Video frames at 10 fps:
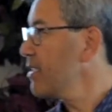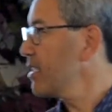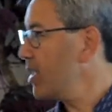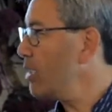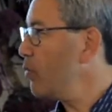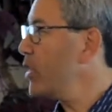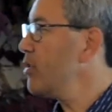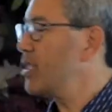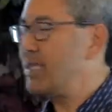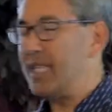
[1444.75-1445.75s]
Because what
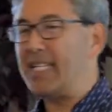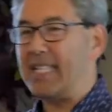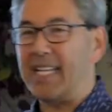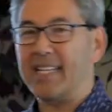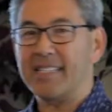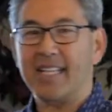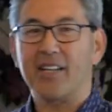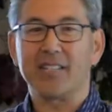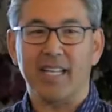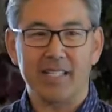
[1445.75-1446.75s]
you just said at the end, it
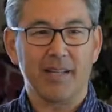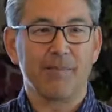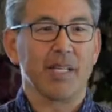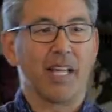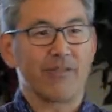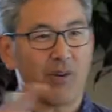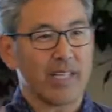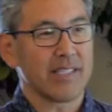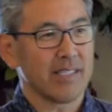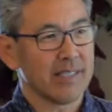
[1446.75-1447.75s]
sounds like the midlife
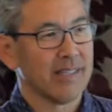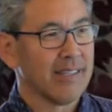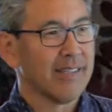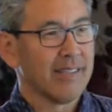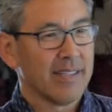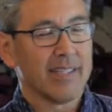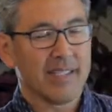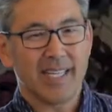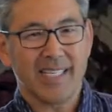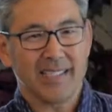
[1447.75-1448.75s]
crisis, in
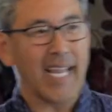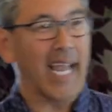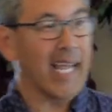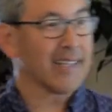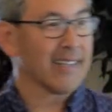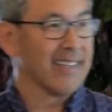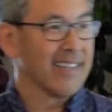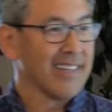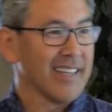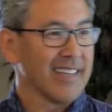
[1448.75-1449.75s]
this case, dad.
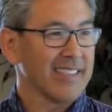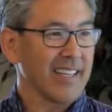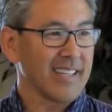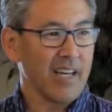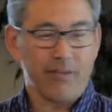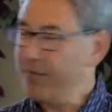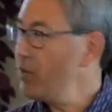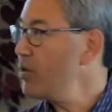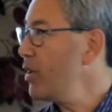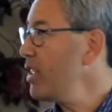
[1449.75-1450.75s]
It's like, for the
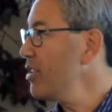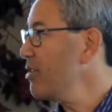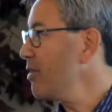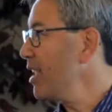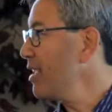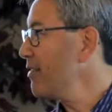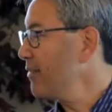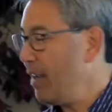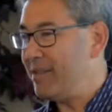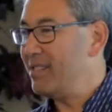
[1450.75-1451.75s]
first 20 years of my
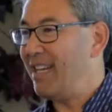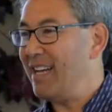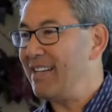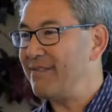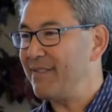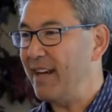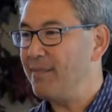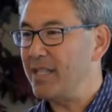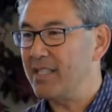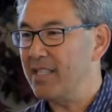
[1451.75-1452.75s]
family's life, I
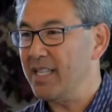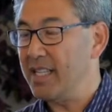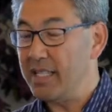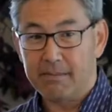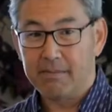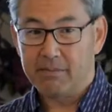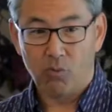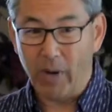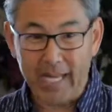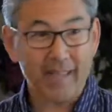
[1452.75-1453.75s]
basically
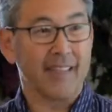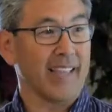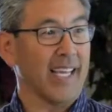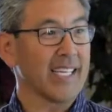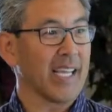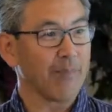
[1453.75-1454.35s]
ran the thing.